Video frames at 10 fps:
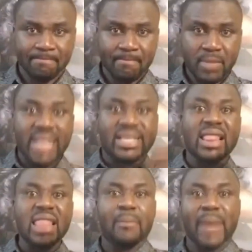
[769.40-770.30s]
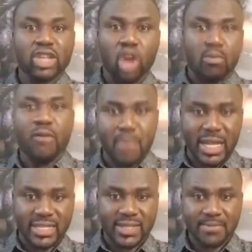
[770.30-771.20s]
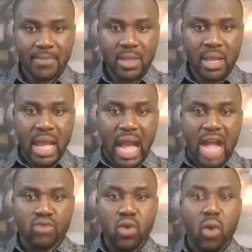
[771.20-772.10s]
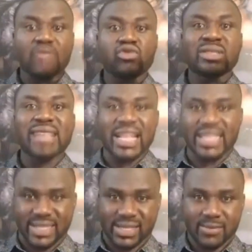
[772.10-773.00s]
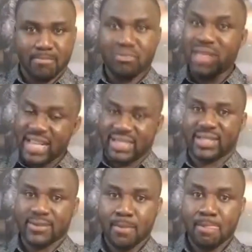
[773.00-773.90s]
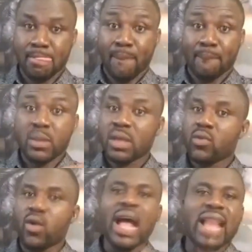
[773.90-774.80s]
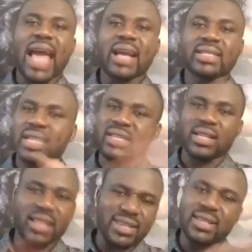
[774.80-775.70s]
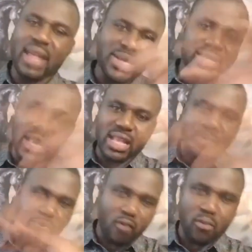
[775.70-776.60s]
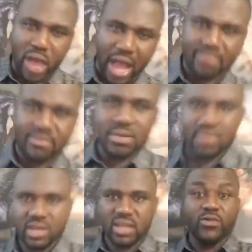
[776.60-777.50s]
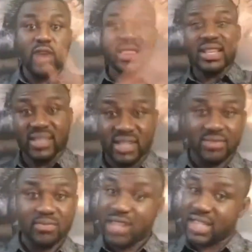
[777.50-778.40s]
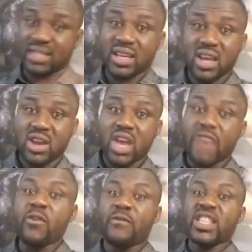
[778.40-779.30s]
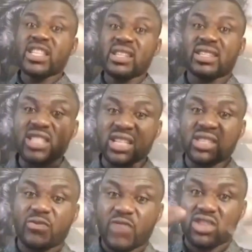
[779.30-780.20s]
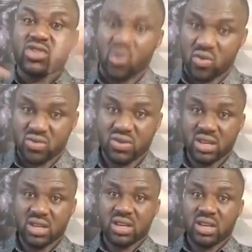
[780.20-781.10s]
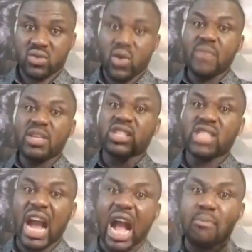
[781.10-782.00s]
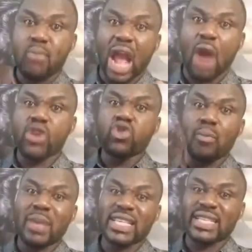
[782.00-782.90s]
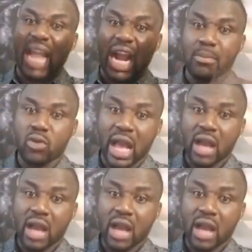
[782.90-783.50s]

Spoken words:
It's a liberation movement. And we want to say this. Please. What I like, listen, let me tell the people of Boya. If you are listening, please, if you finish listening to this video, where you stay around Boya, or no person stay around Boya,